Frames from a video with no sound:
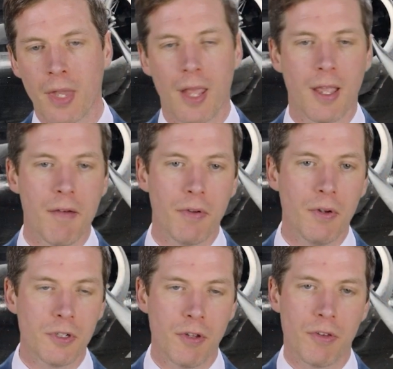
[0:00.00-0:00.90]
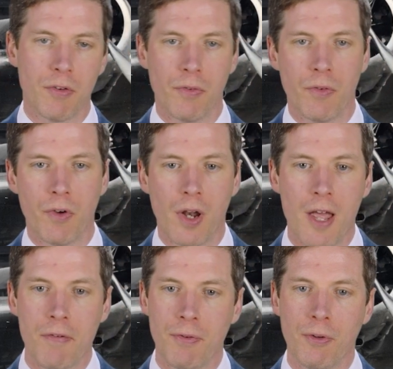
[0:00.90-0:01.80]
They cover not just the Royal
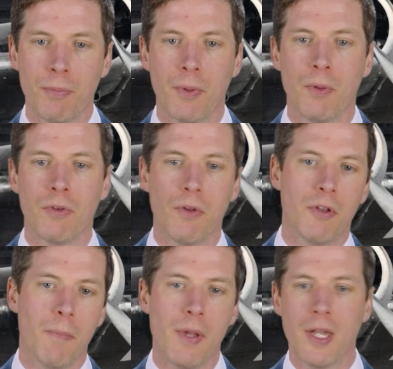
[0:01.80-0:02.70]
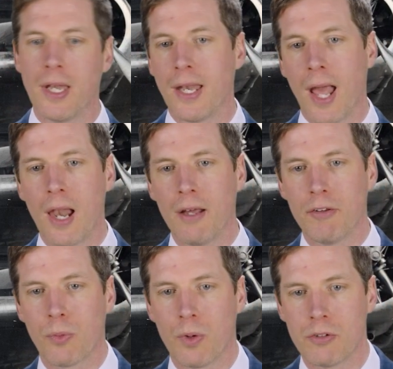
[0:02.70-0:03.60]
Air Force, but also Dominion and Allied
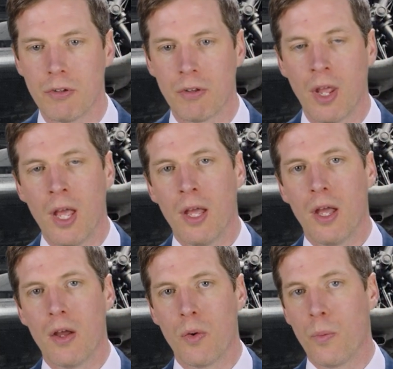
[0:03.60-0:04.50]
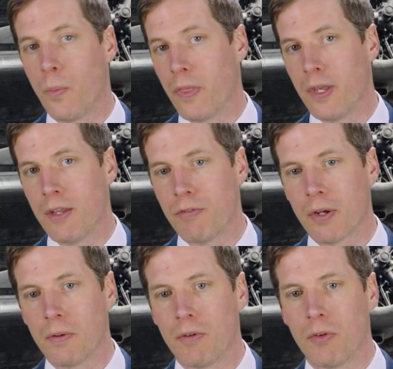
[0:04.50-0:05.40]
squadrons within these
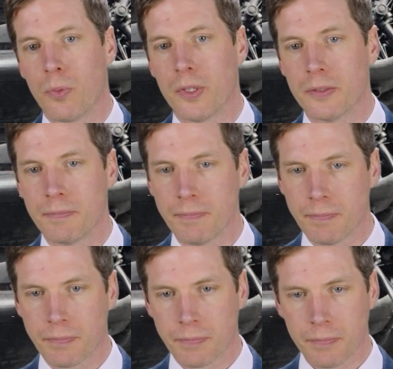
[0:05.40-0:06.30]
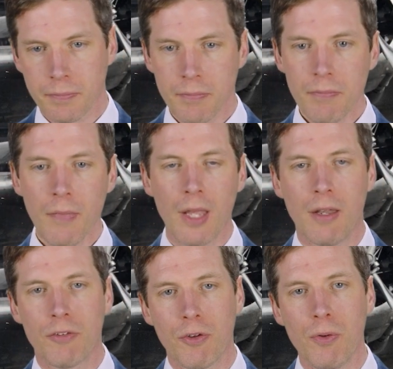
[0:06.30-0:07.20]
records as well. And
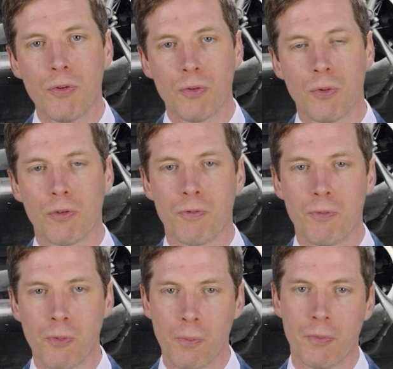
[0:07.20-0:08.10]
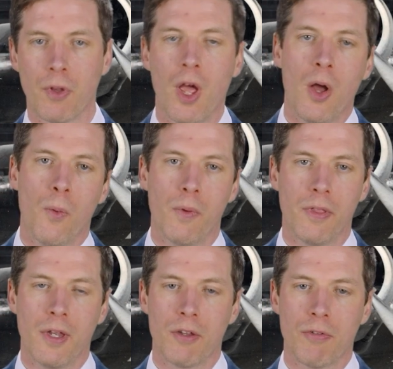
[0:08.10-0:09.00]
there's two sorts of forms
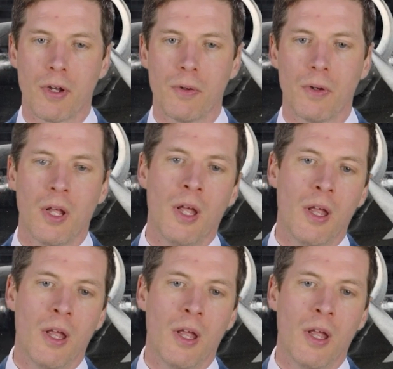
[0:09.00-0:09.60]
within this record.